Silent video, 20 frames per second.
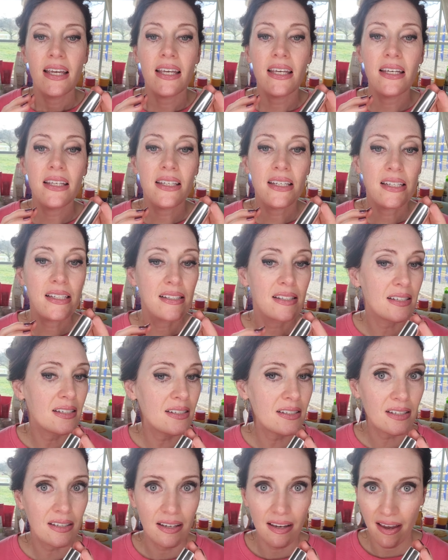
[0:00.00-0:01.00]
It
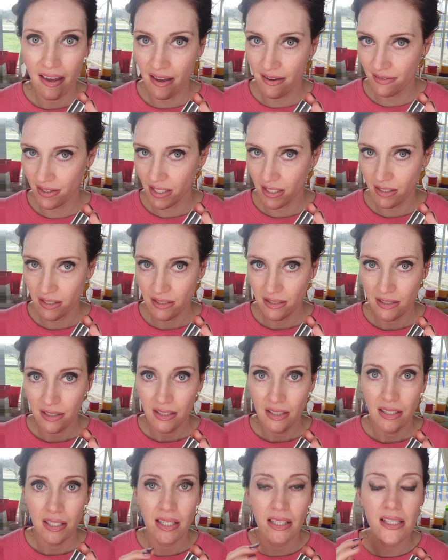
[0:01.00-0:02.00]
isn't heavy.
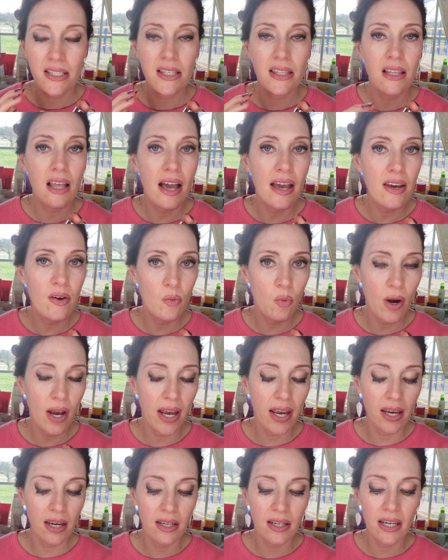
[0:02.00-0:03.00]
It is
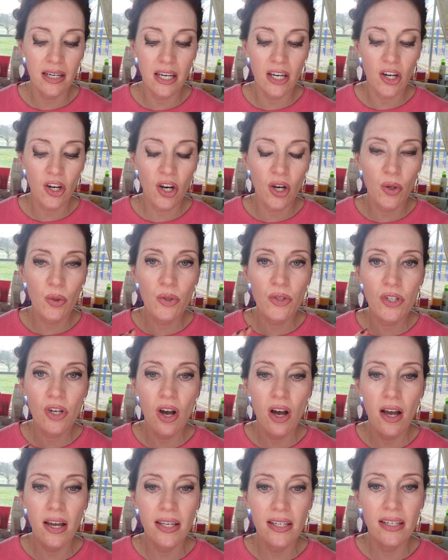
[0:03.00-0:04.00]
lightweight, and it goes
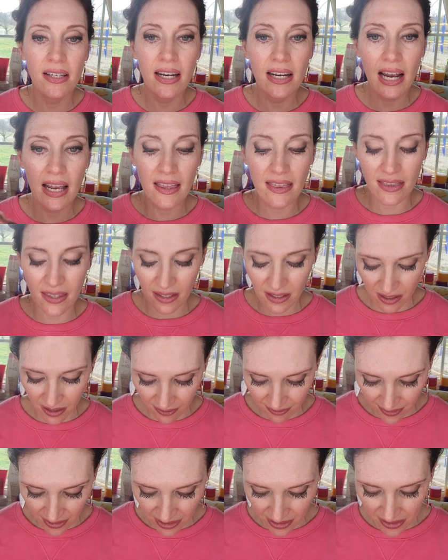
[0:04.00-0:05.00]
on, and I think
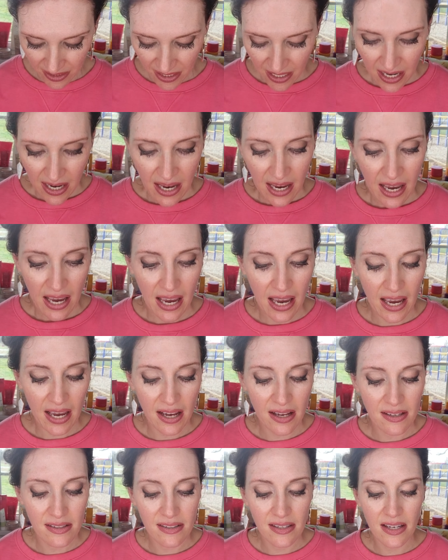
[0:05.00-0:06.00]
of it
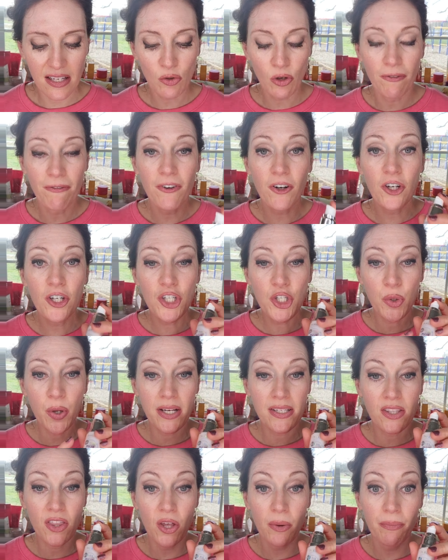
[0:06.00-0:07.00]
as, is referred to
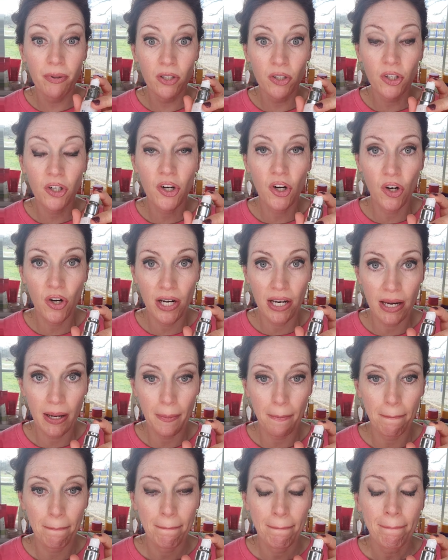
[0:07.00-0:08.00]
as the
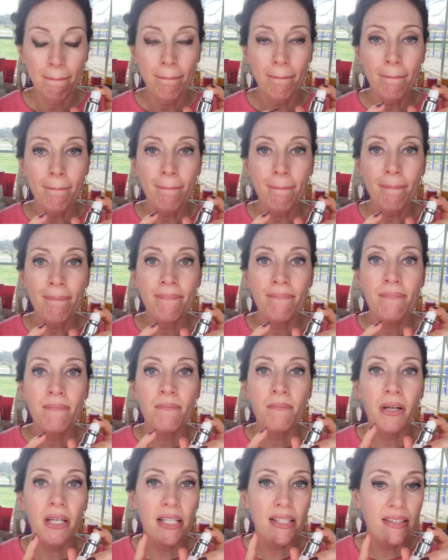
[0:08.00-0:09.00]
BlurCream,
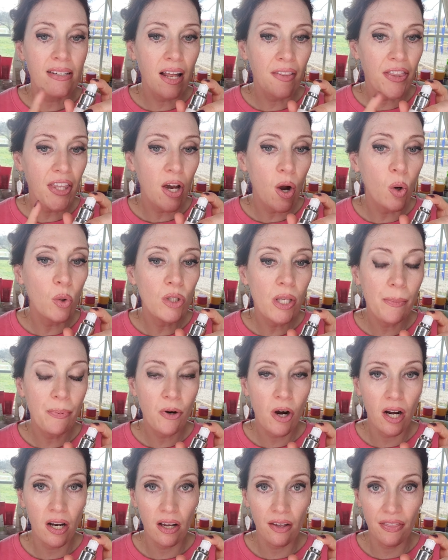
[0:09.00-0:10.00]
but it's not the only
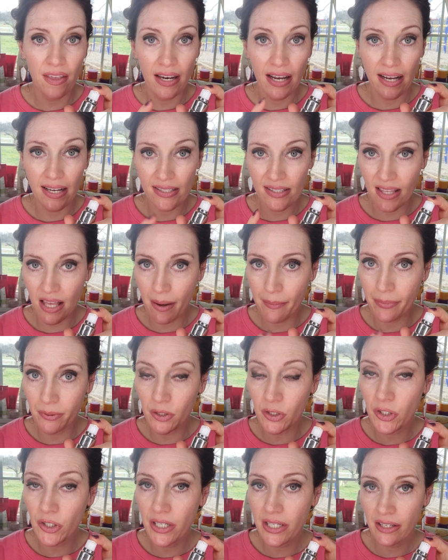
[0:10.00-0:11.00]
product that has that
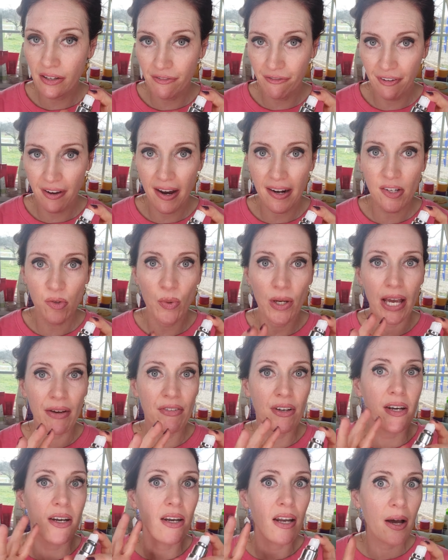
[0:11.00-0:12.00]
blurring effect. We have
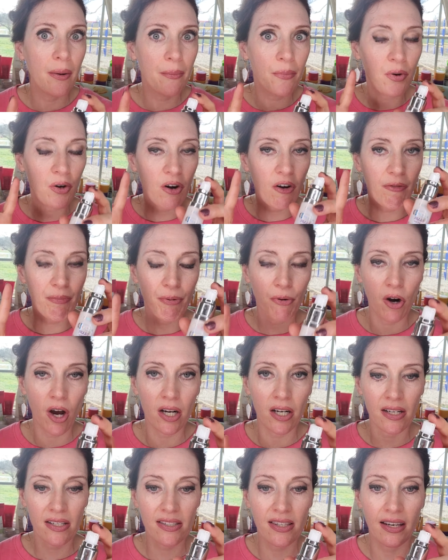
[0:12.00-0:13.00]
a number of
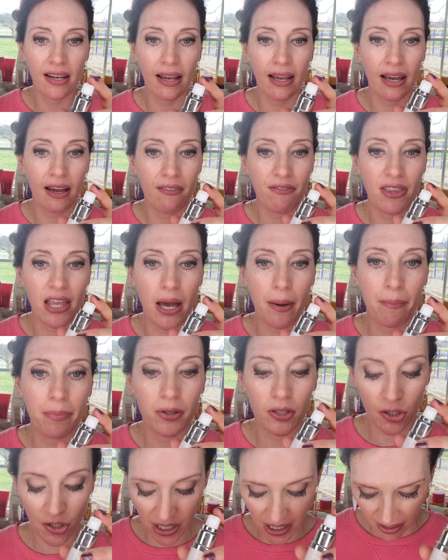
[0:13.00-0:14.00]
products that have that
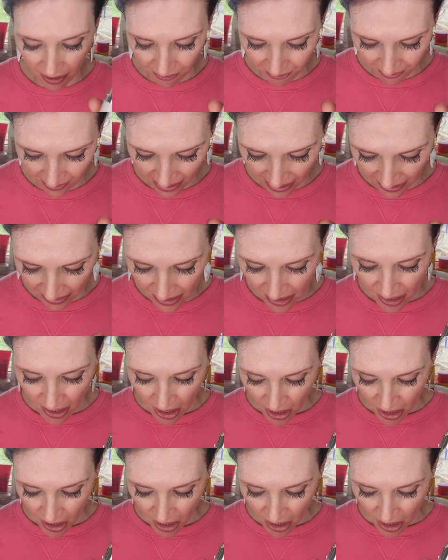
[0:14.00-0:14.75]
blurring effect,